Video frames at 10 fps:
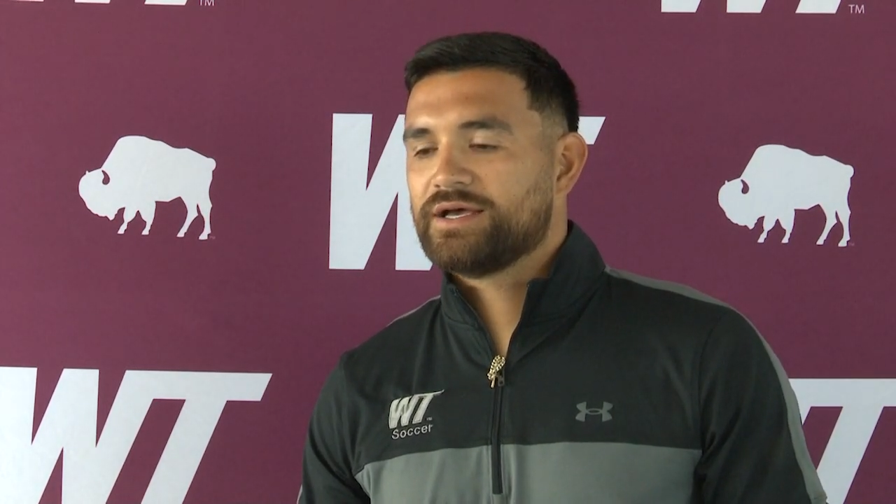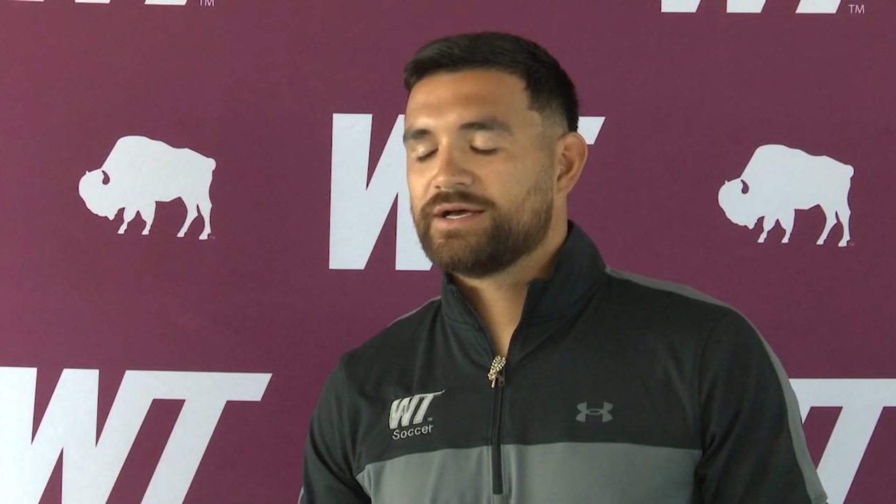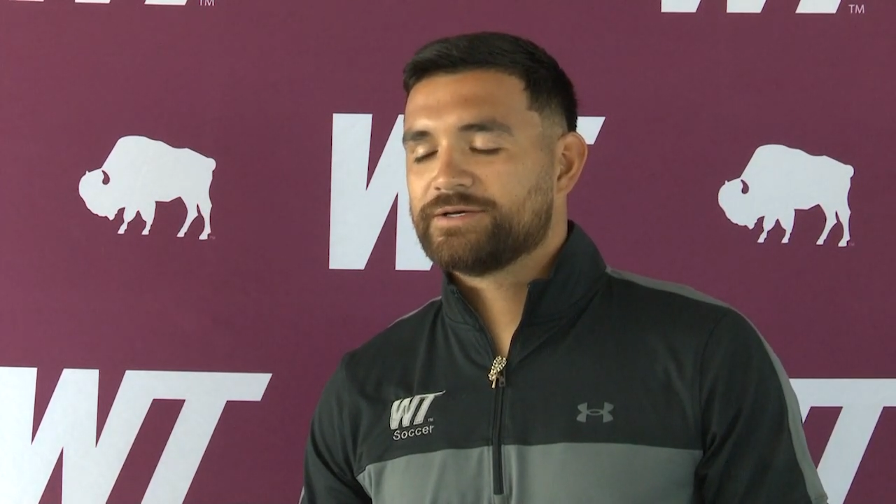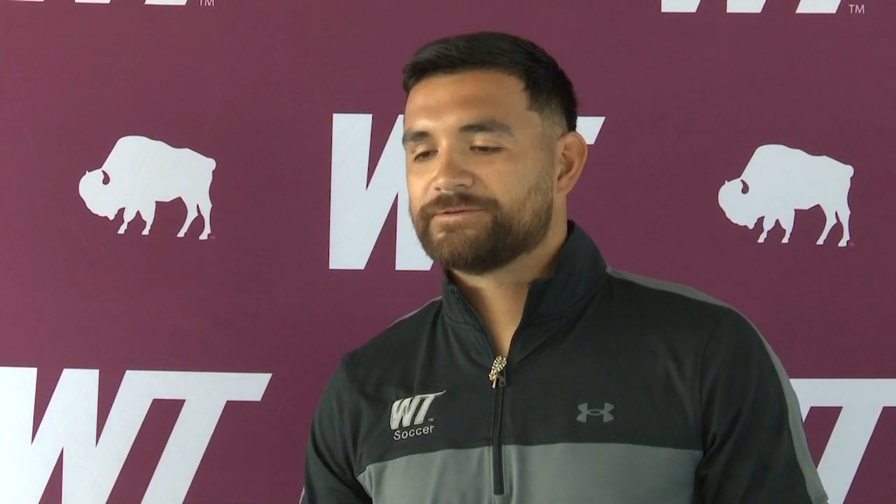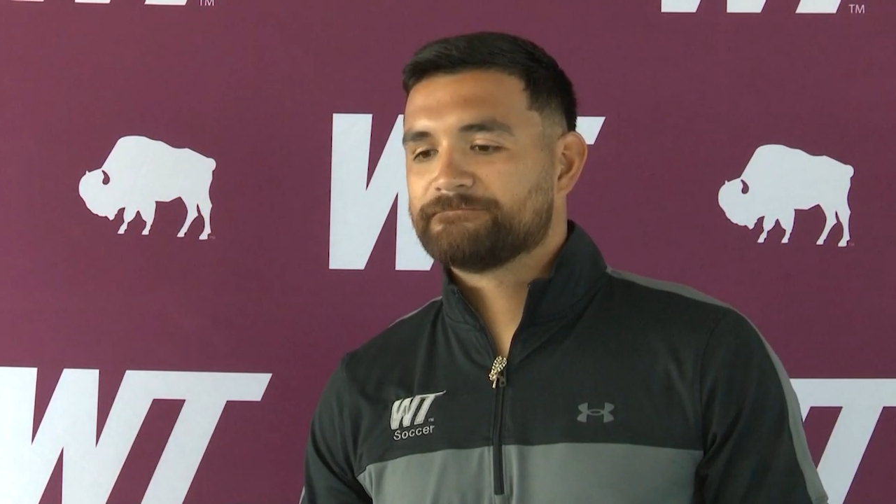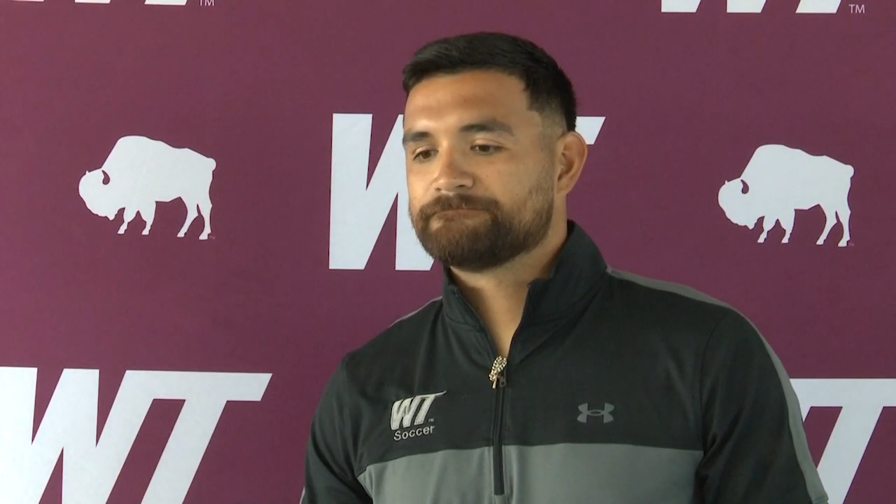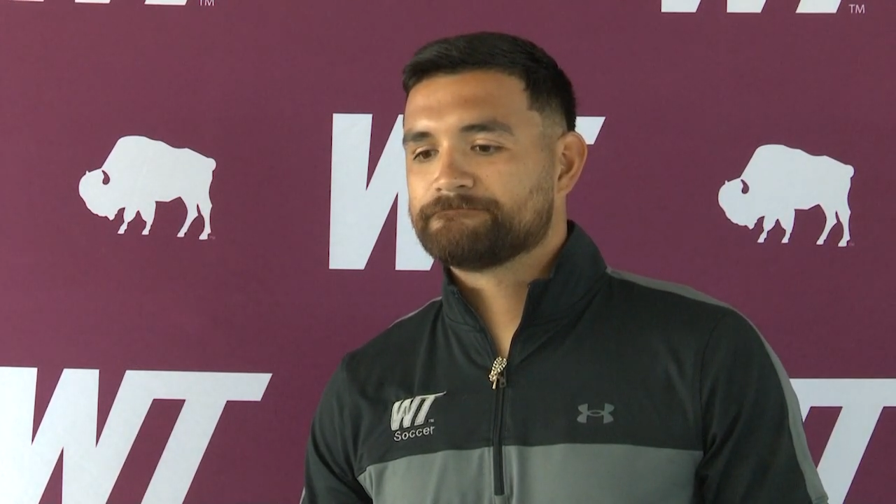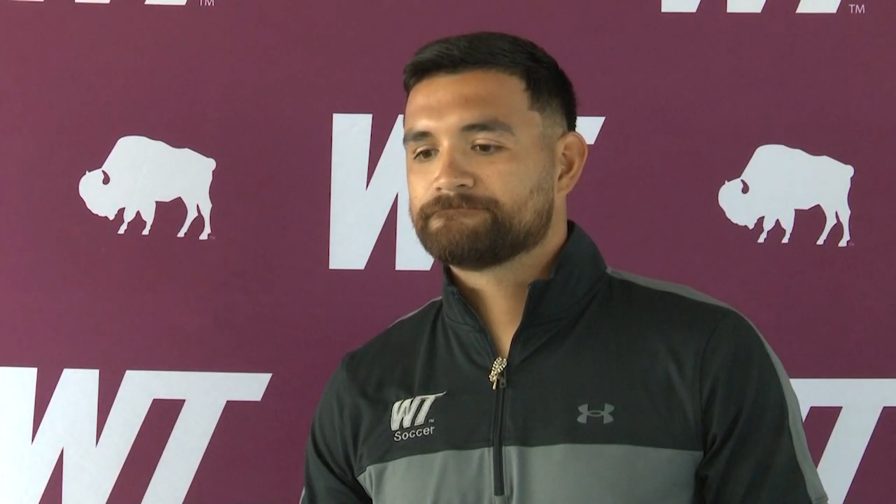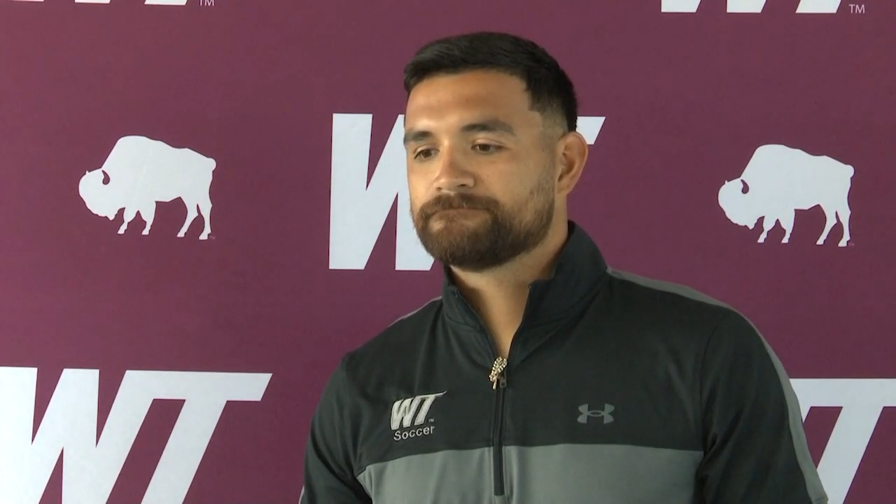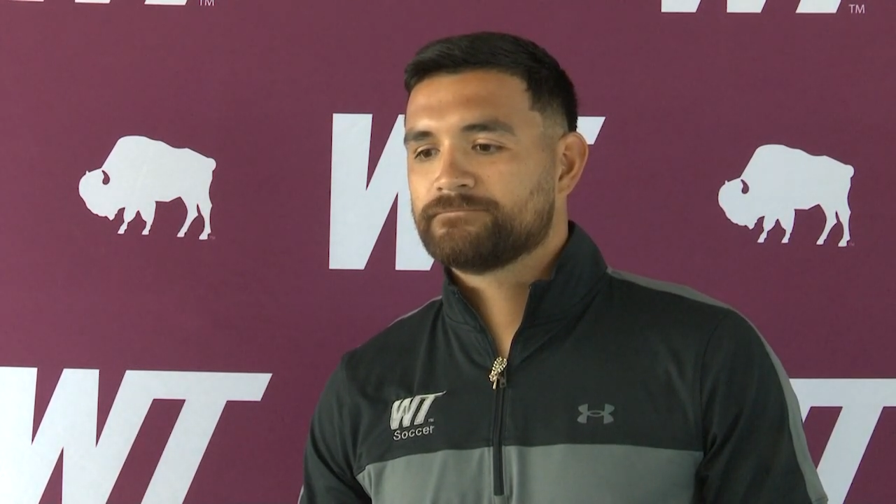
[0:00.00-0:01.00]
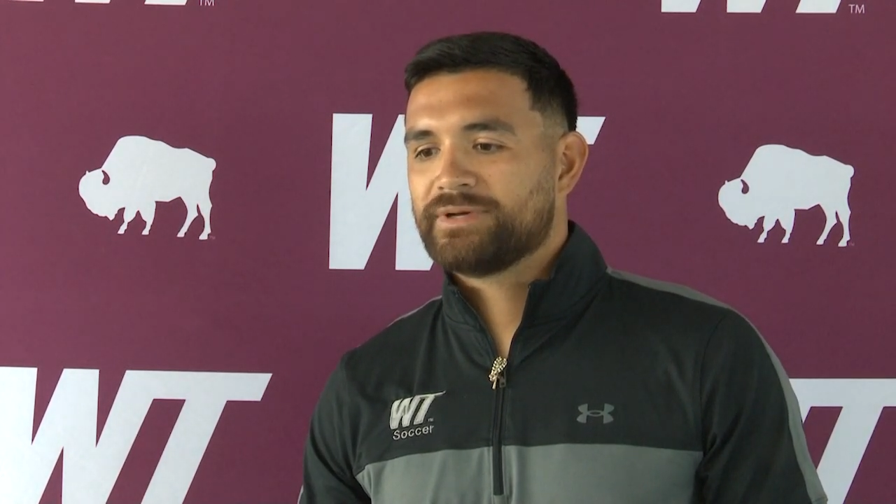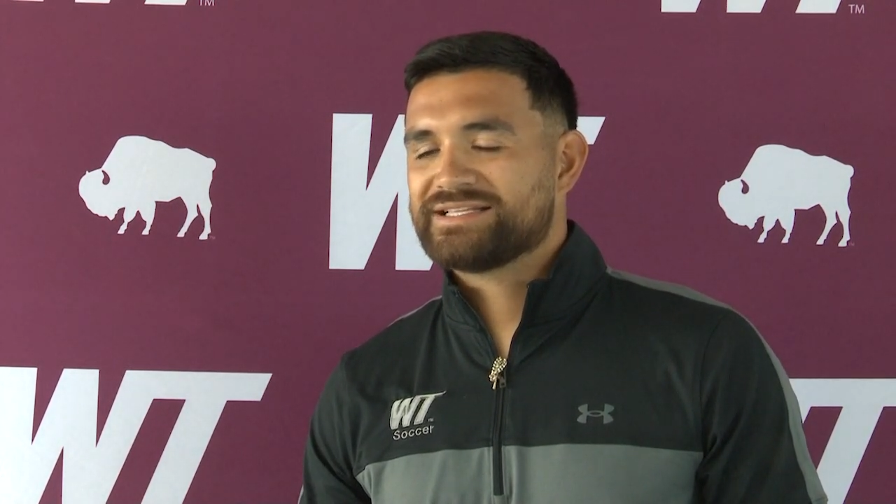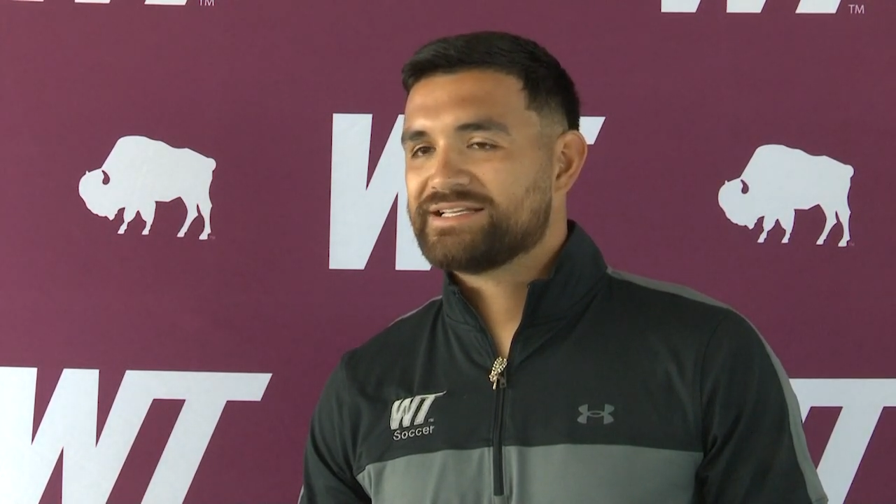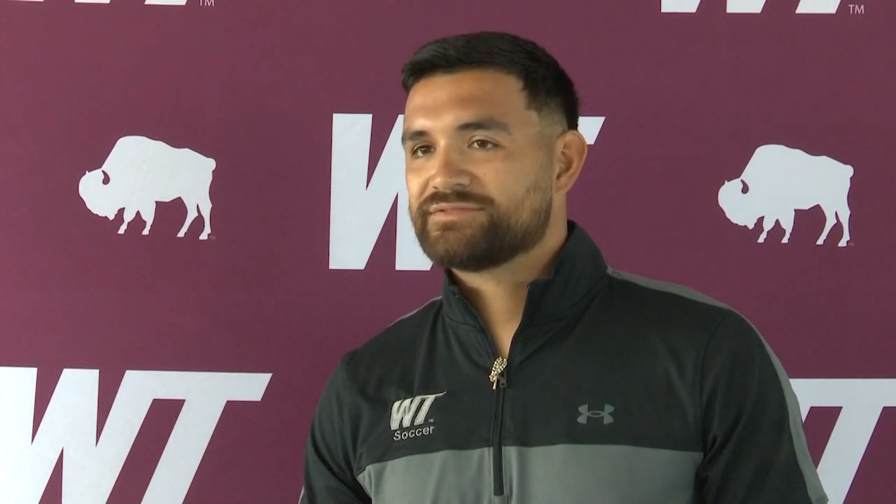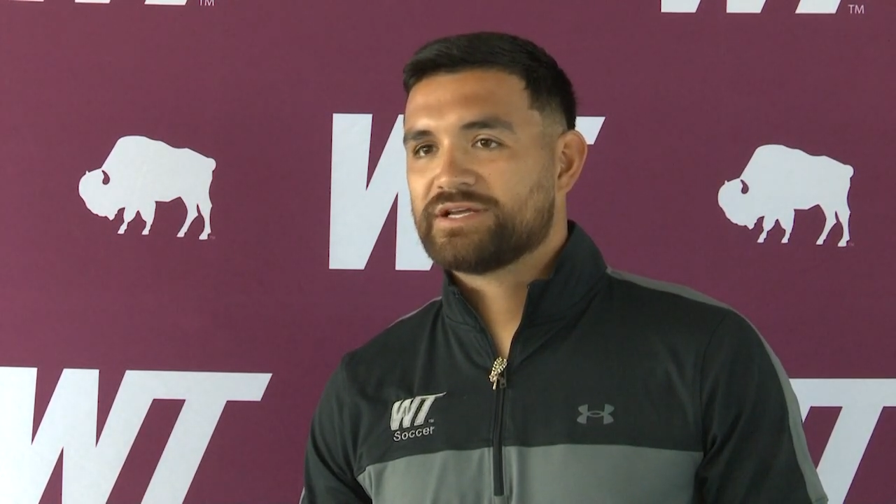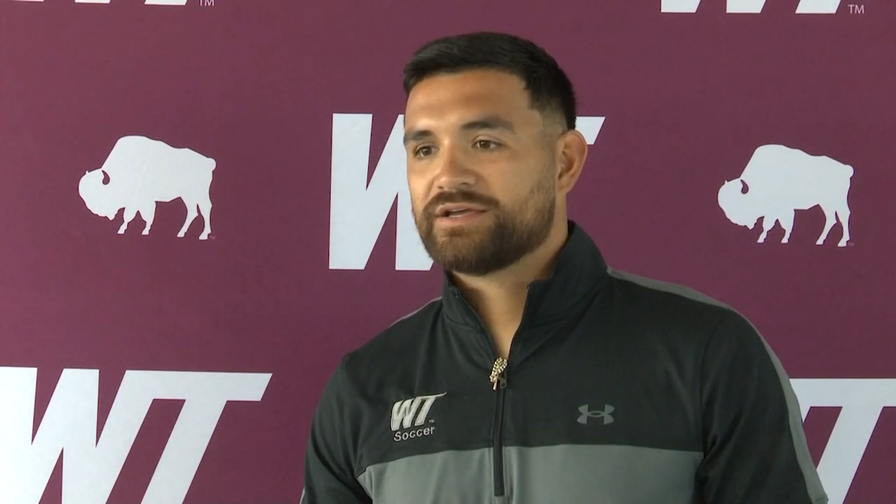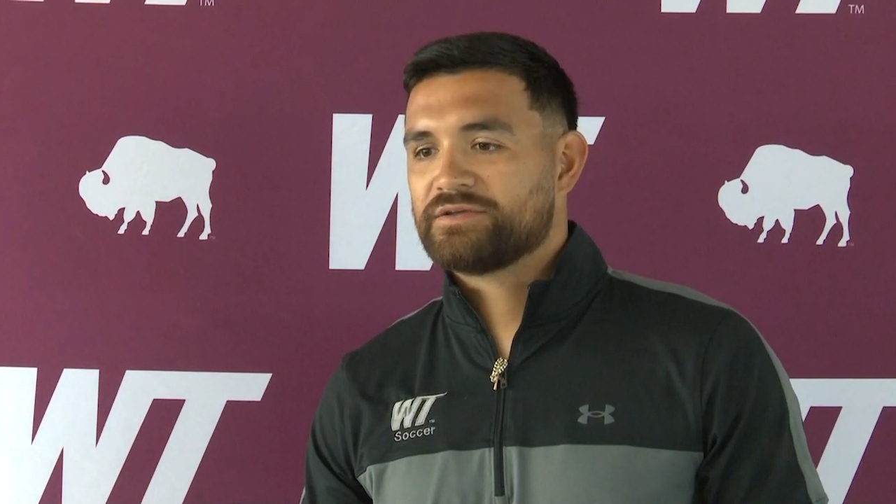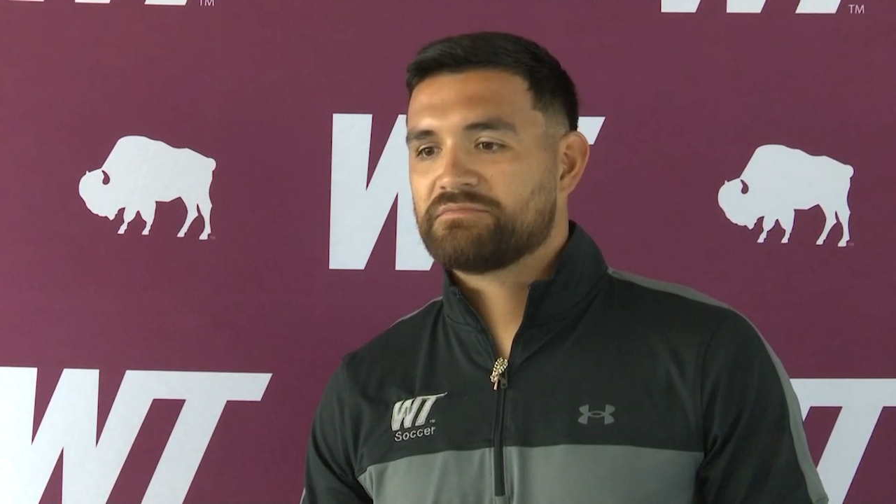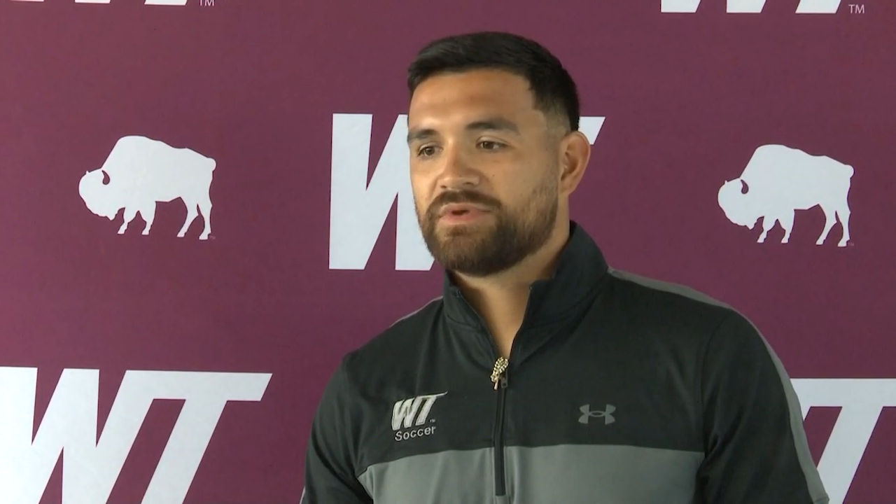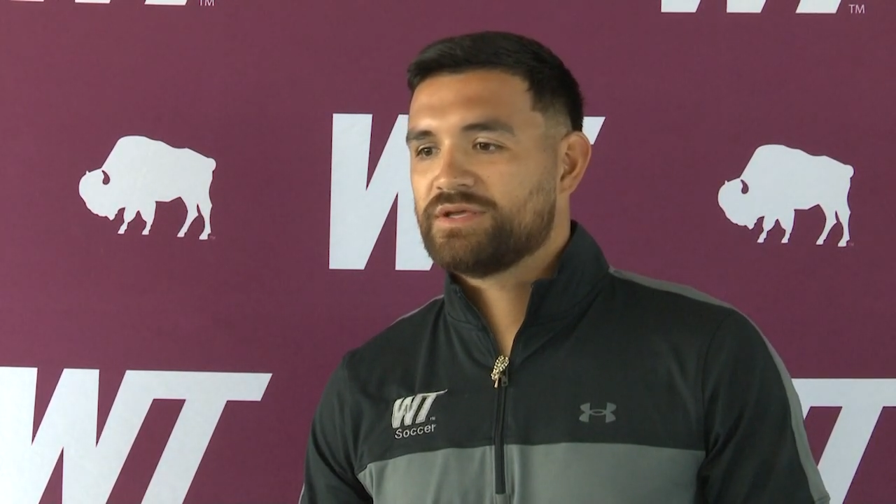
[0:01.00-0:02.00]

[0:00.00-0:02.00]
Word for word: Um, but at the same time,